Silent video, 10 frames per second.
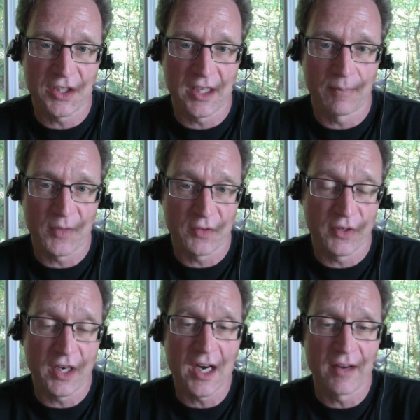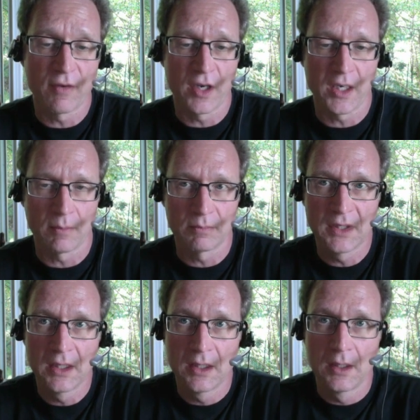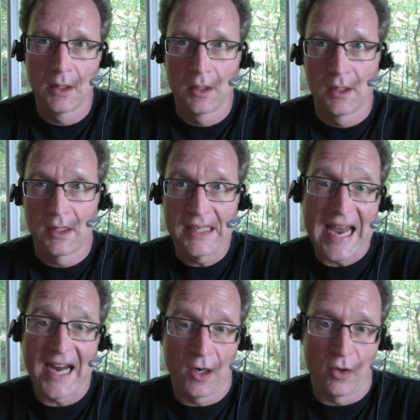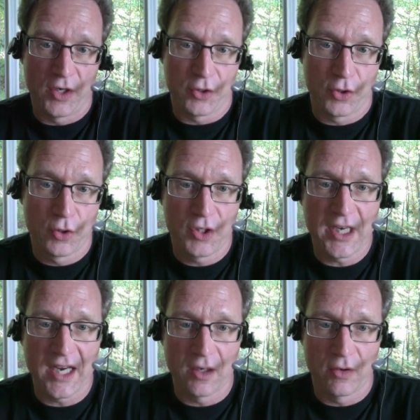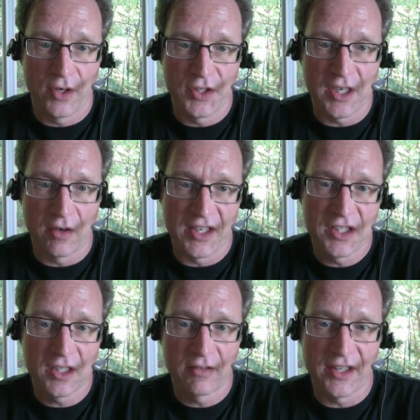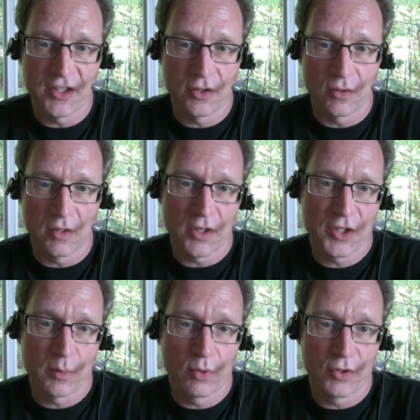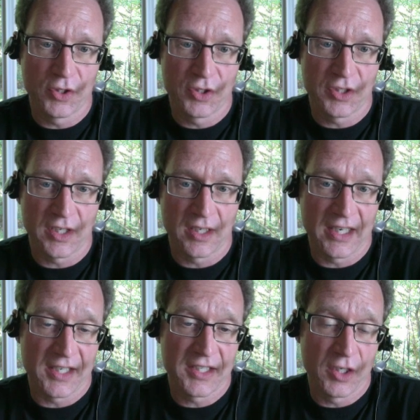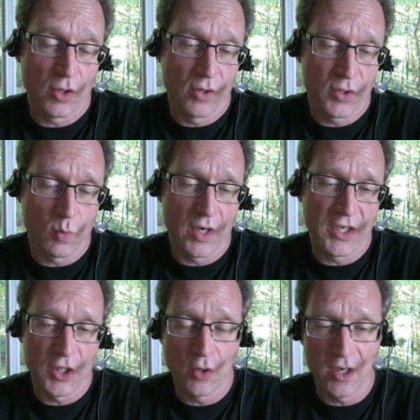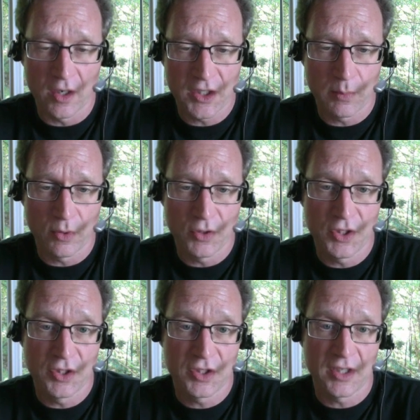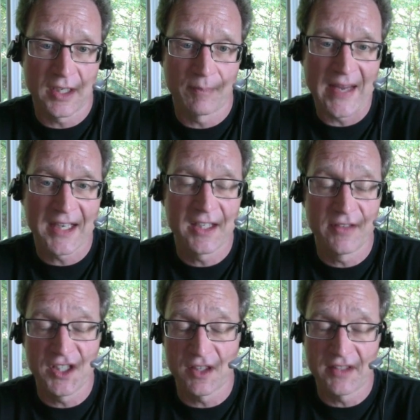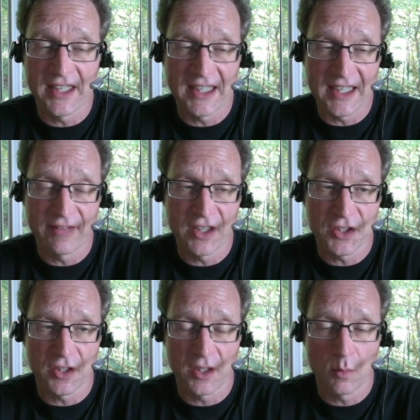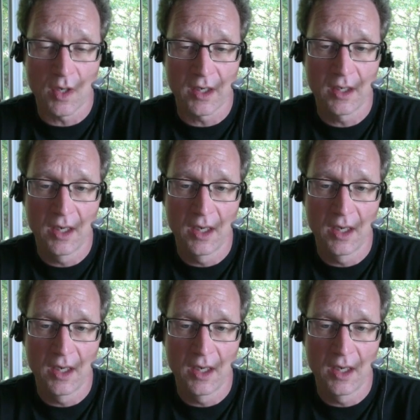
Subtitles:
There's very high volume categories or search categories that are ancillary to osteoporosis. Like I say, yoga is one, and yoga and osteoporosis. Activities of daily living is another one.